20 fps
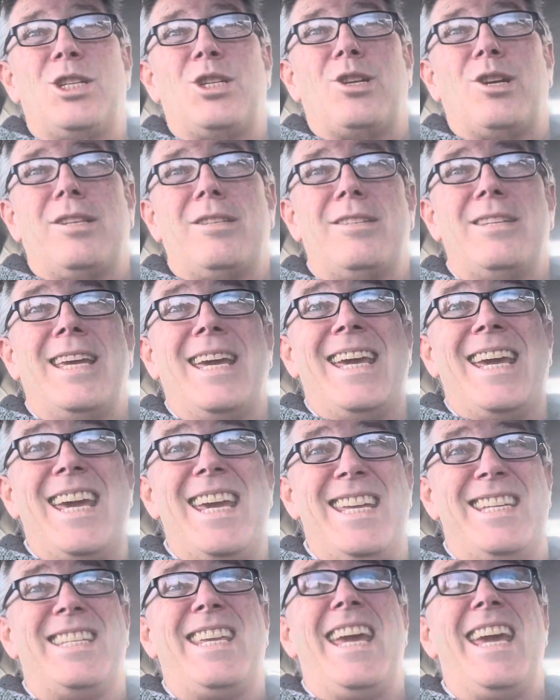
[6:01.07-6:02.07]
shots,
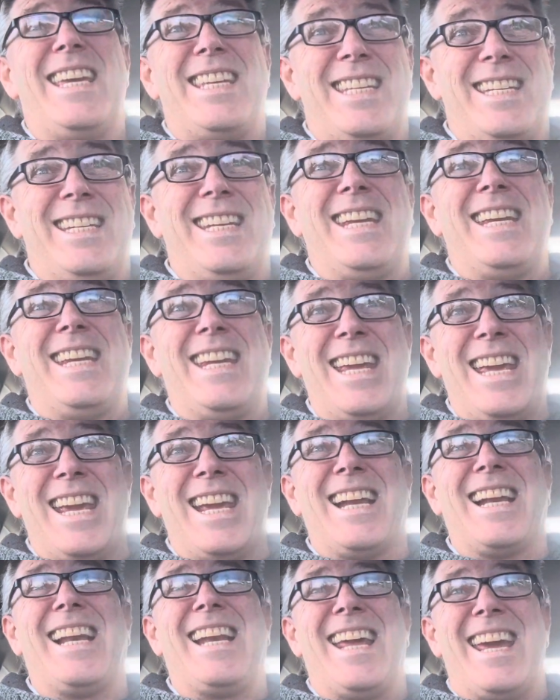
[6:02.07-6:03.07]
his
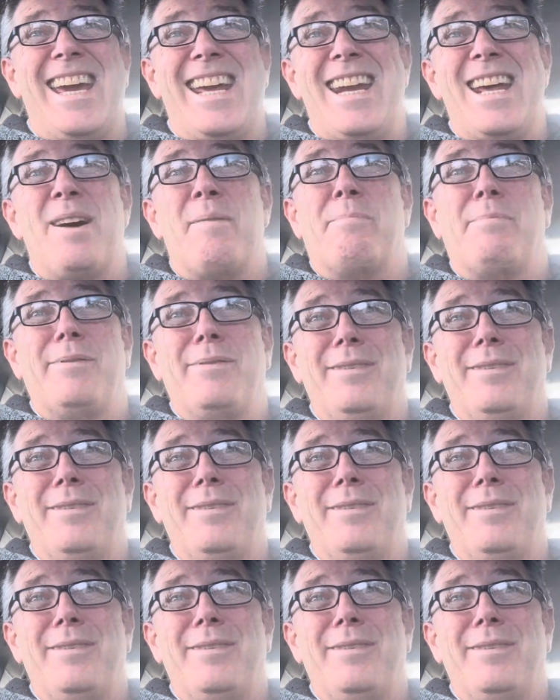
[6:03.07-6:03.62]
STD cleared up.